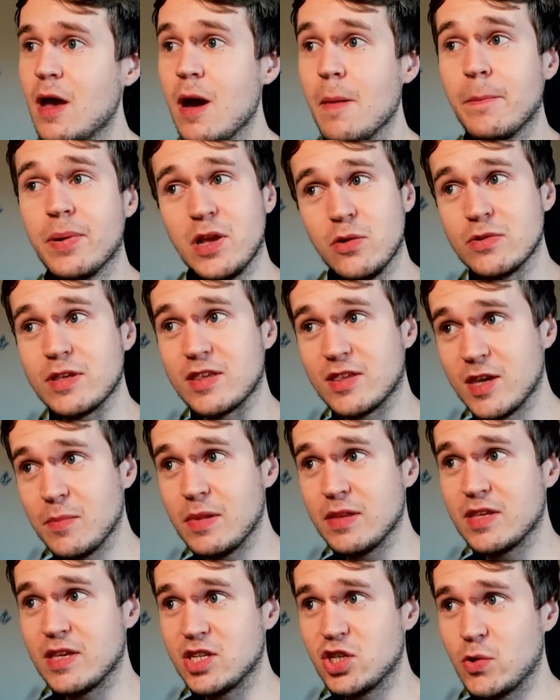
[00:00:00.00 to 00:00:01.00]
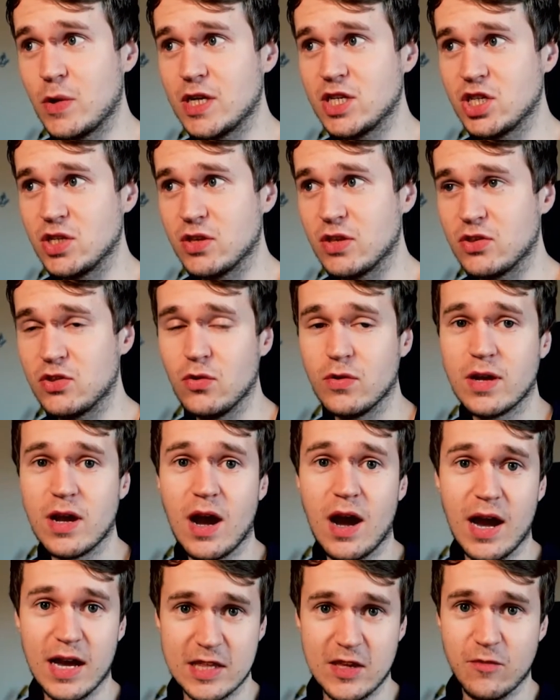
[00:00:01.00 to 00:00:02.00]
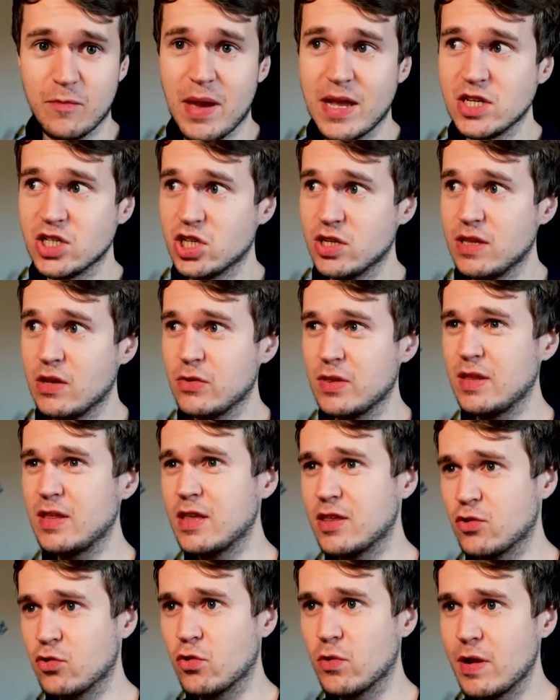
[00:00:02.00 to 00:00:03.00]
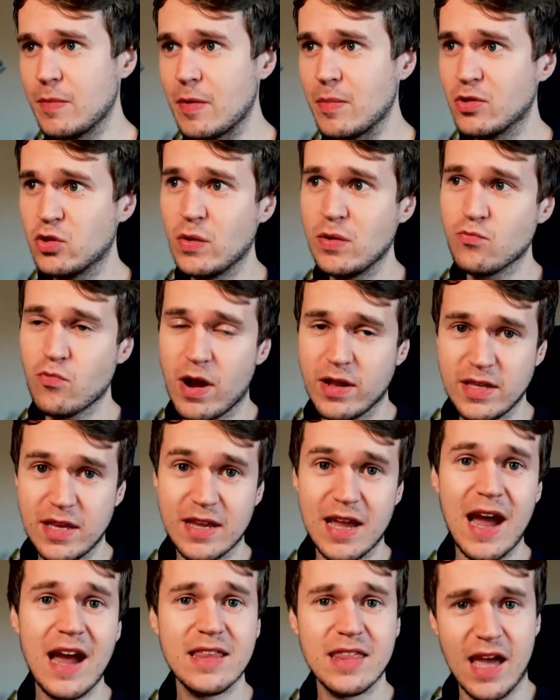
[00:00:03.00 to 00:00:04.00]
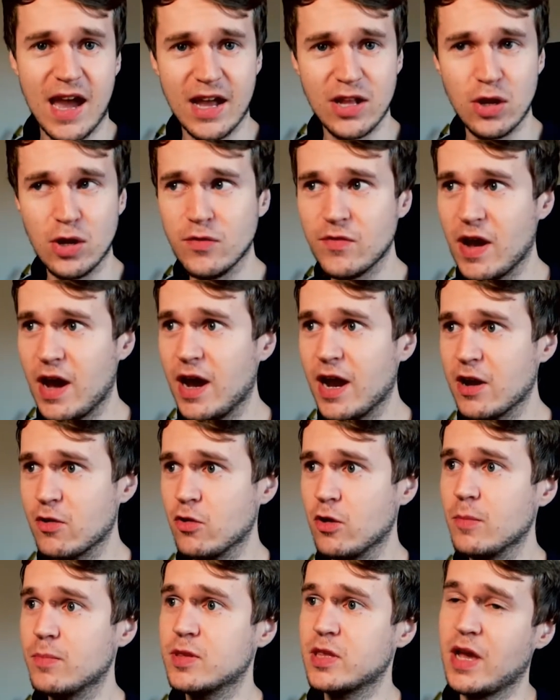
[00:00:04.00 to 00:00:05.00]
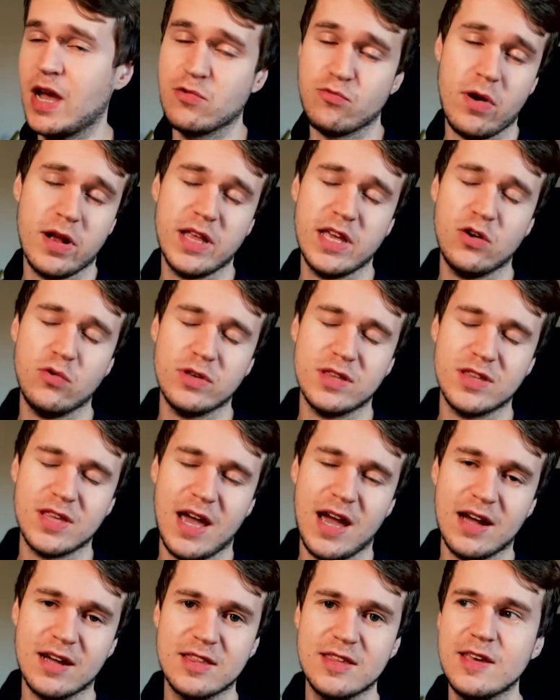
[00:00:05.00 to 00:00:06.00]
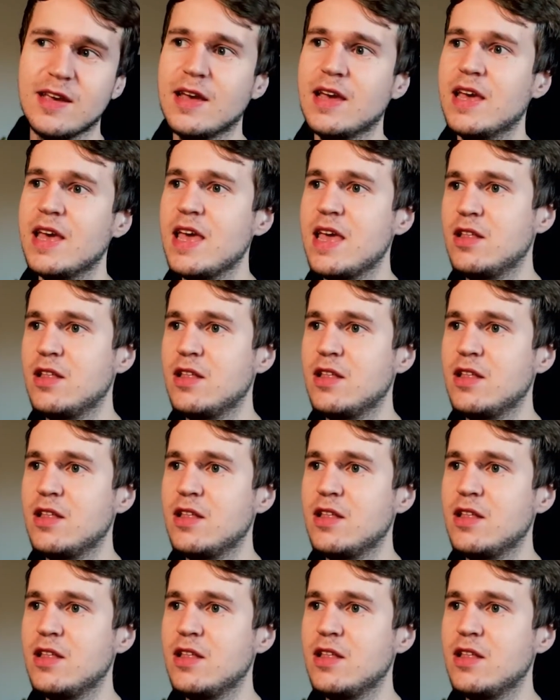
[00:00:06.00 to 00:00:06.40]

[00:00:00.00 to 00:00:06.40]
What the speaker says: But it was a similar situation to Stuttgart, as I've mentioned. There was a disagreement between Rangnick and the Hannover higher-ups, and Rangnick was sacked in